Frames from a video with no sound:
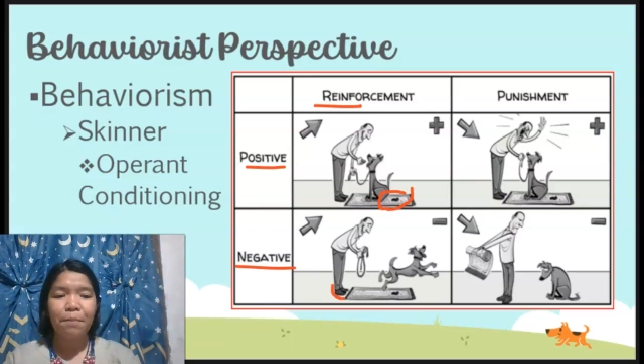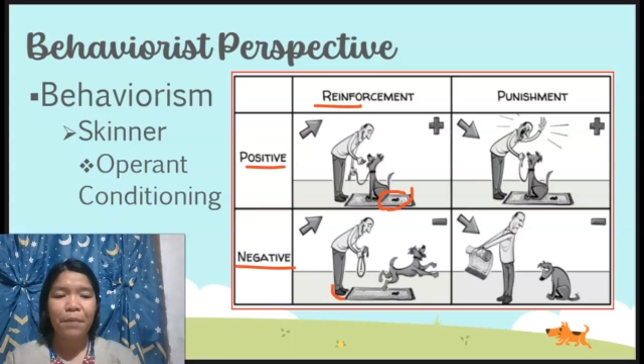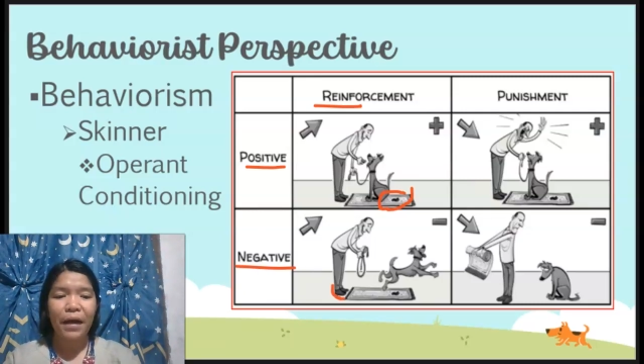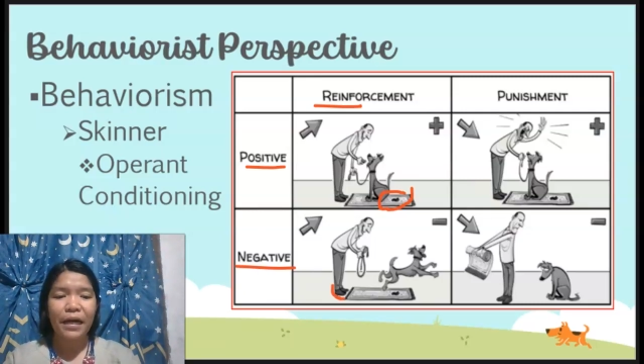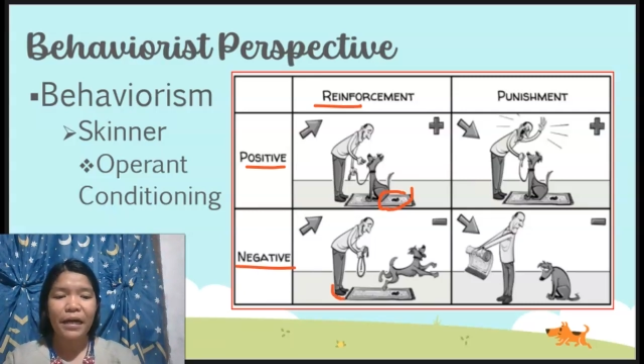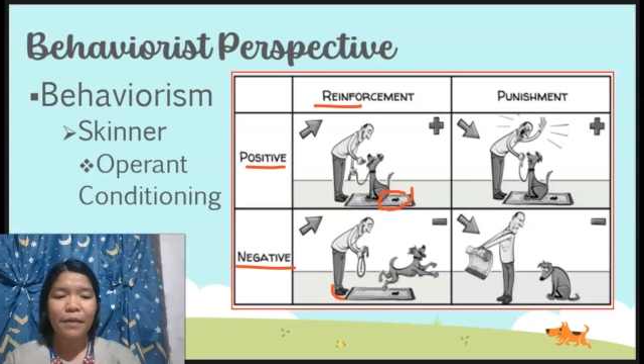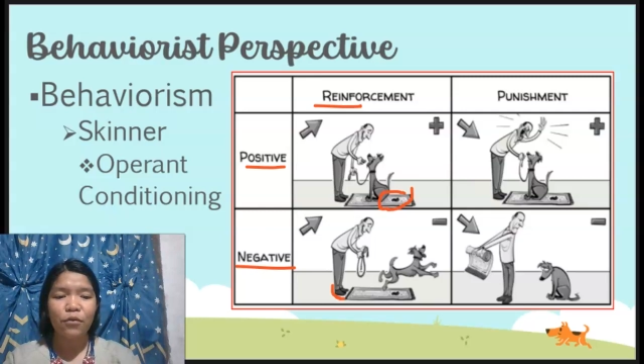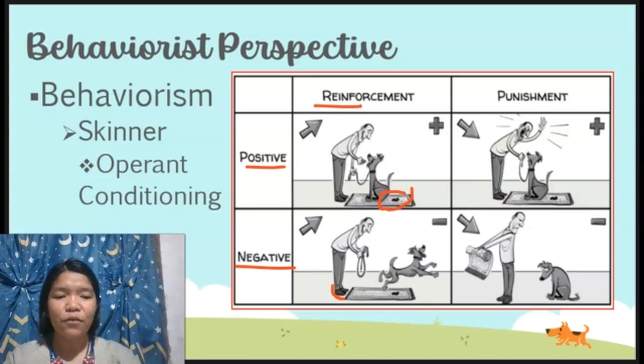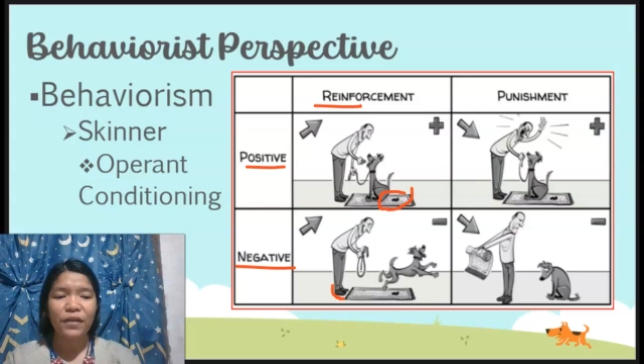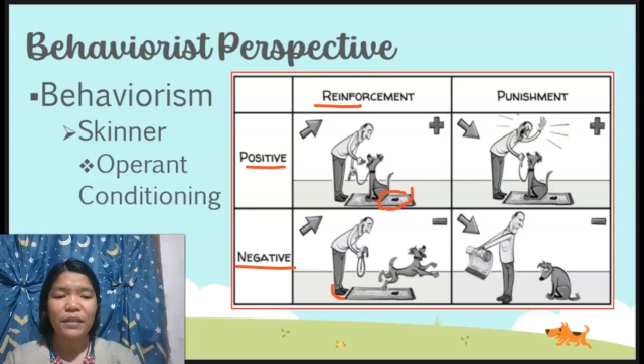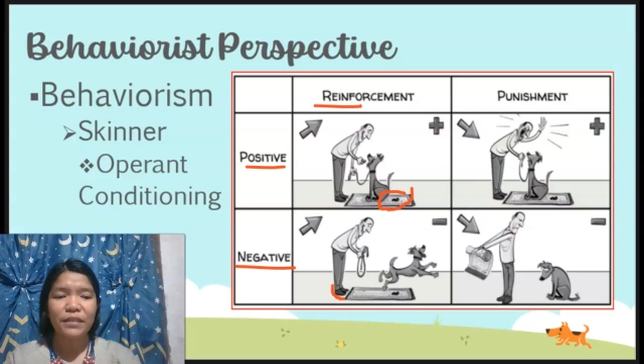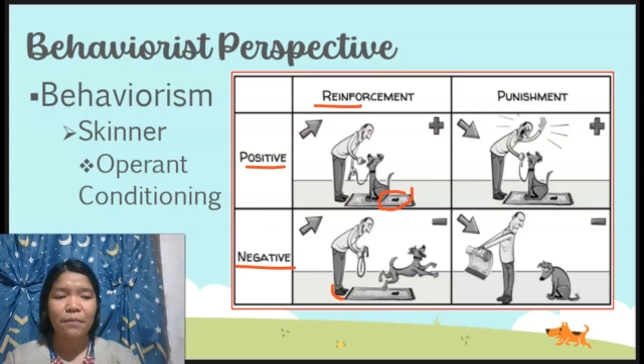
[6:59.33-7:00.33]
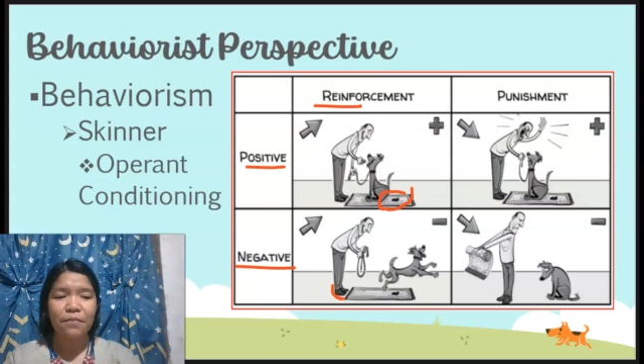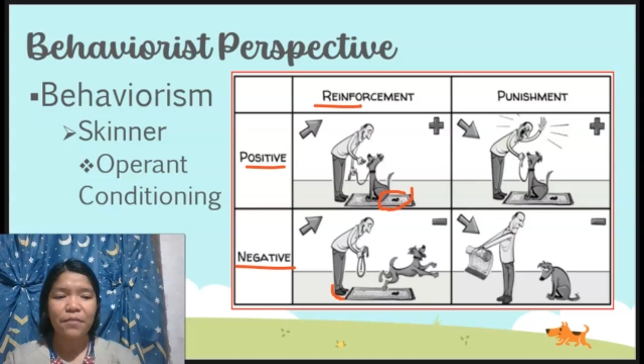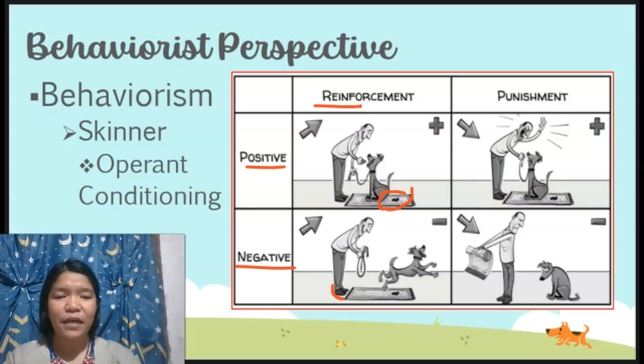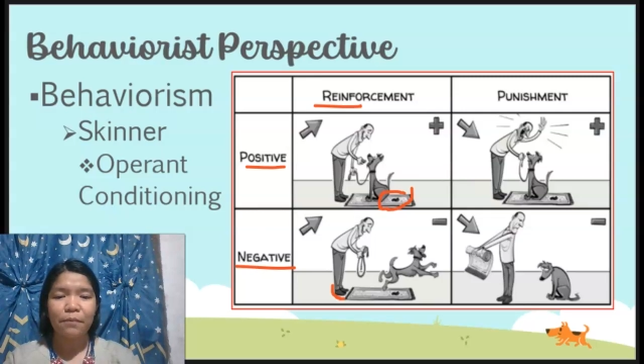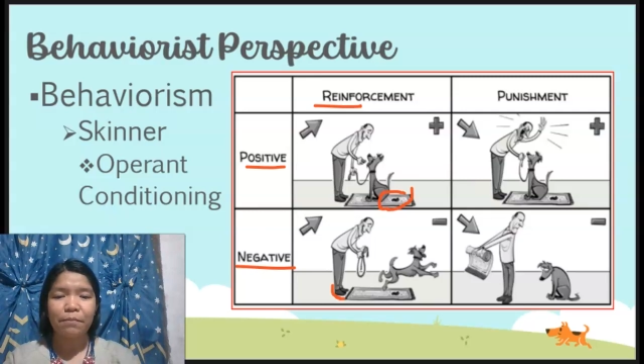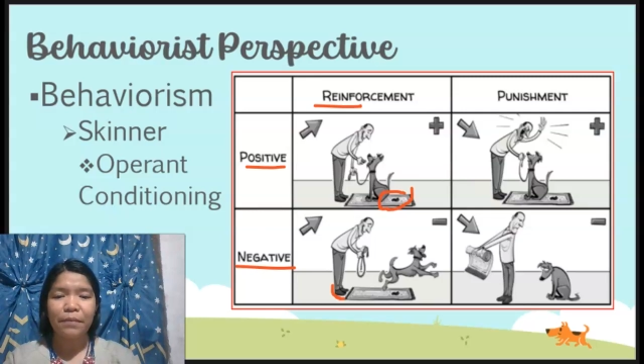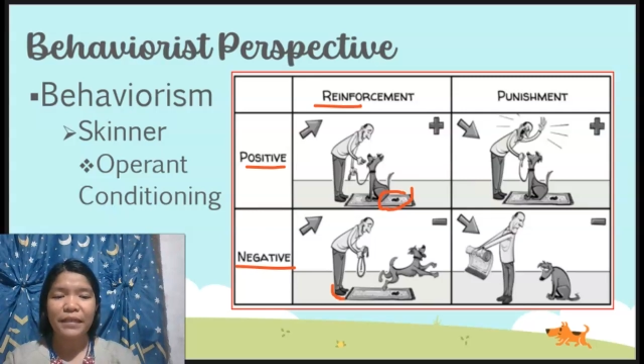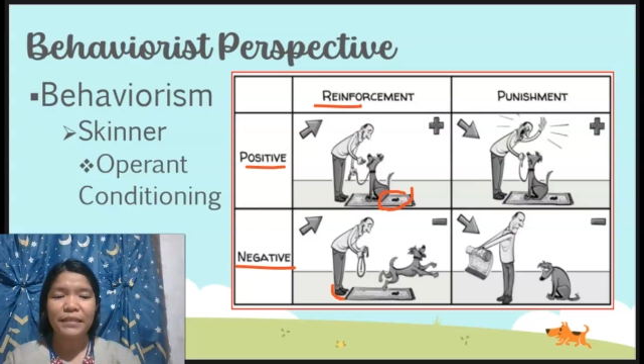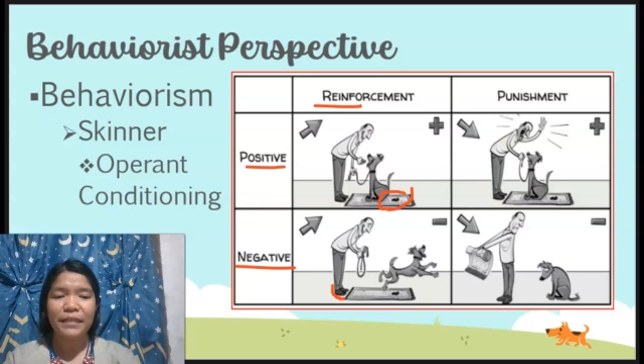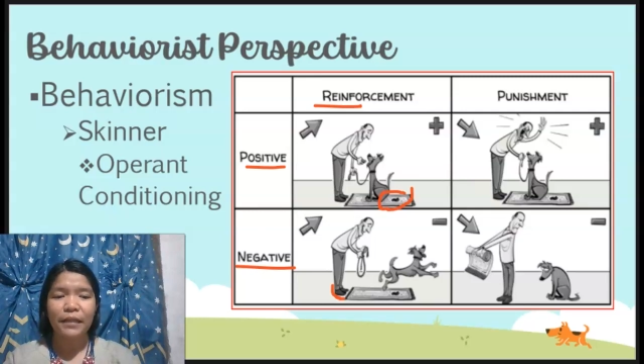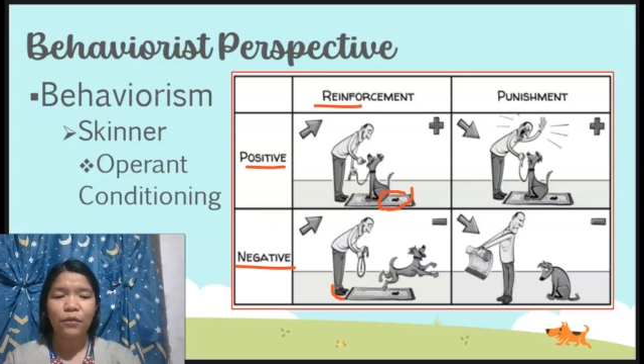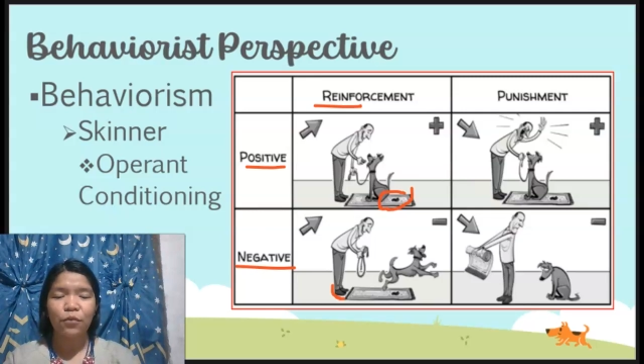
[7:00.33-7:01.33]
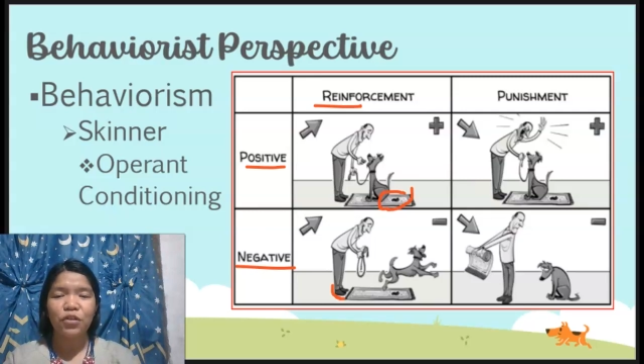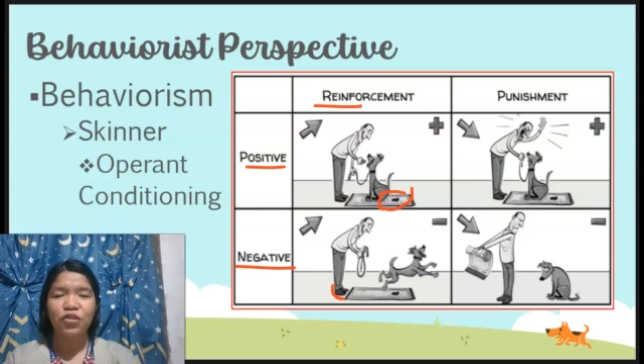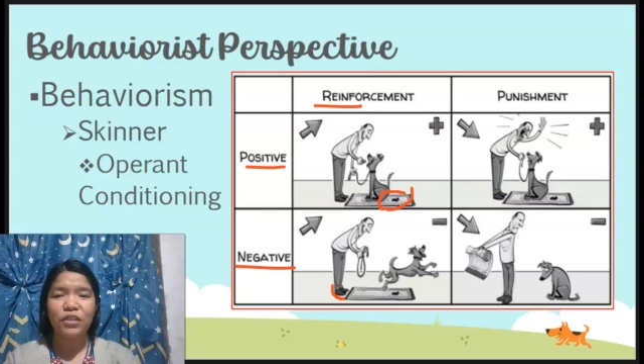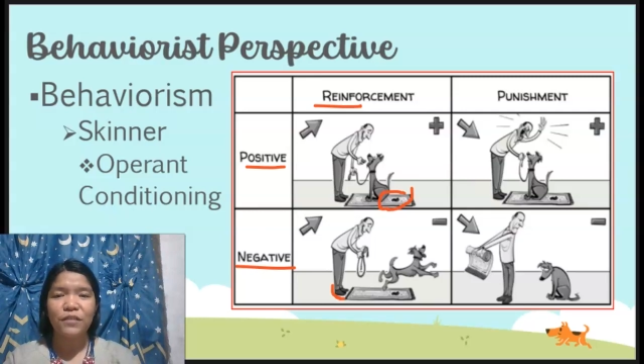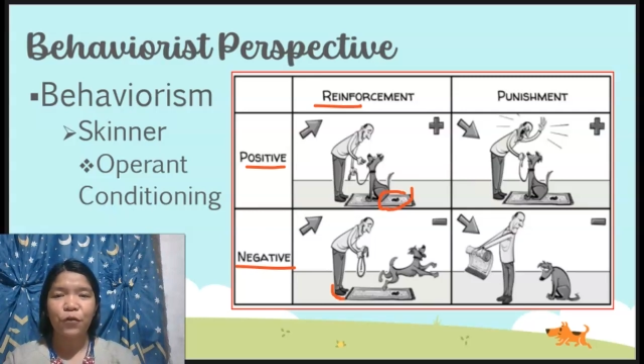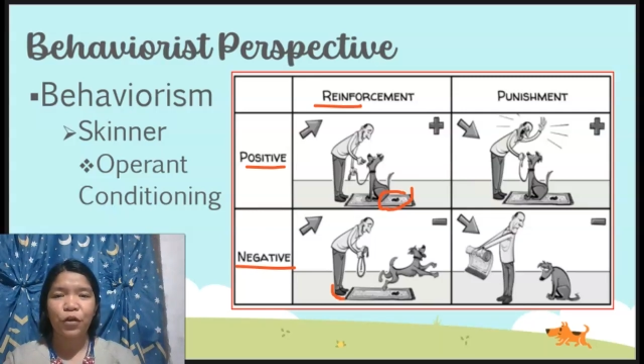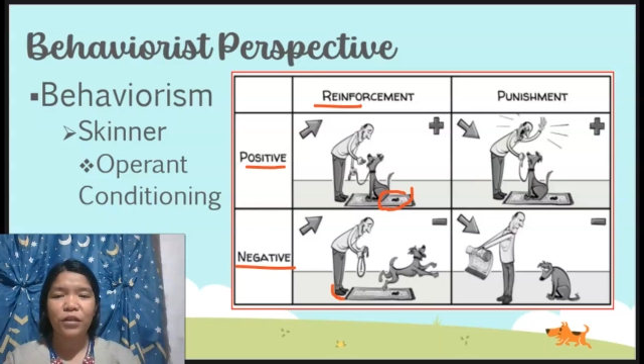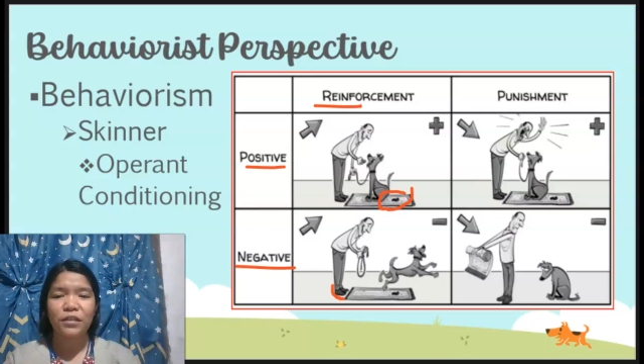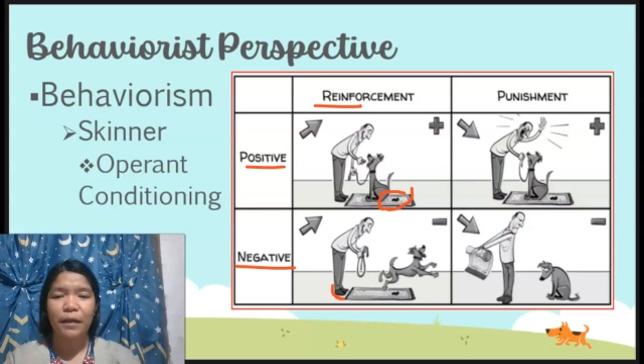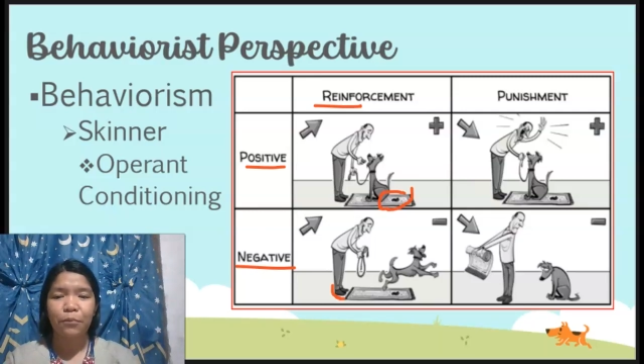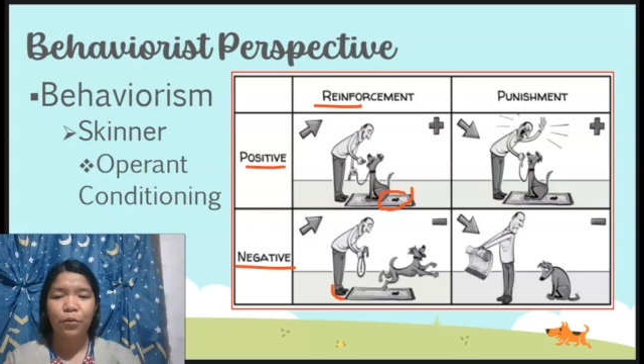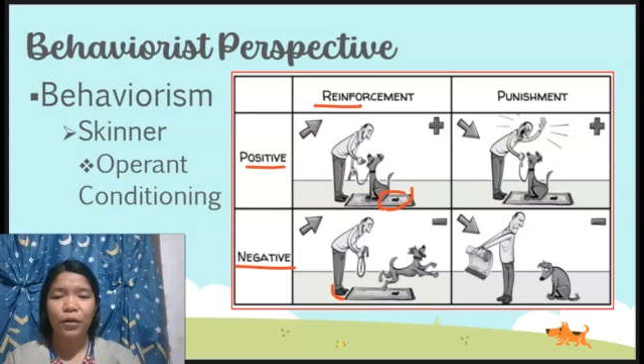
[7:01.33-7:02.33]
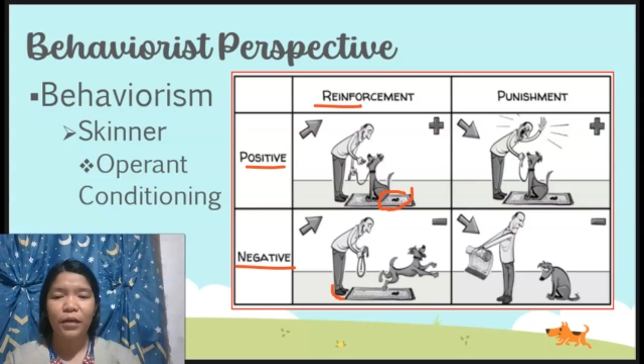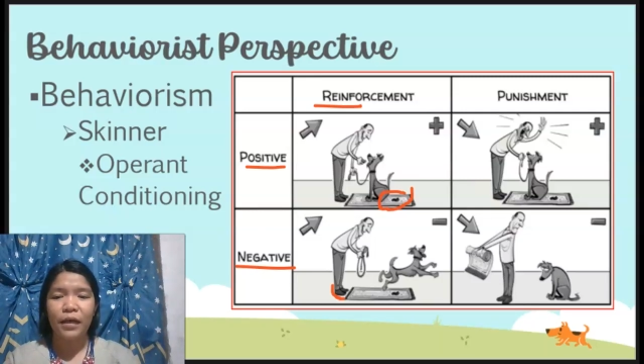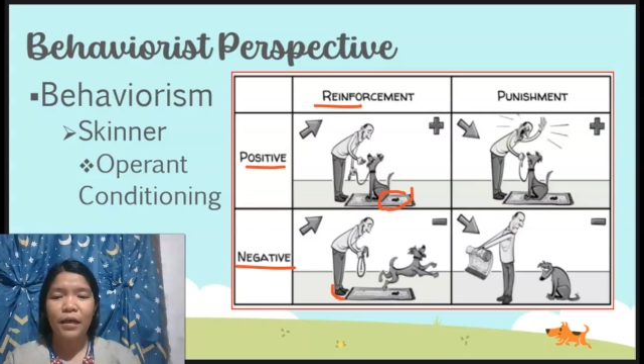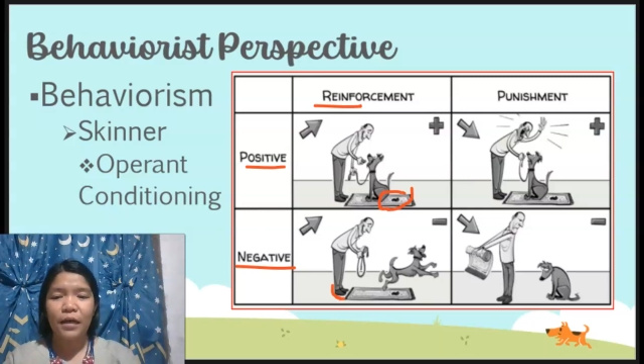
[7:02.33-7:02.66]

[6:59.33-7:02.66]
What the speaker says: by removing something unpleasant, which is, for example,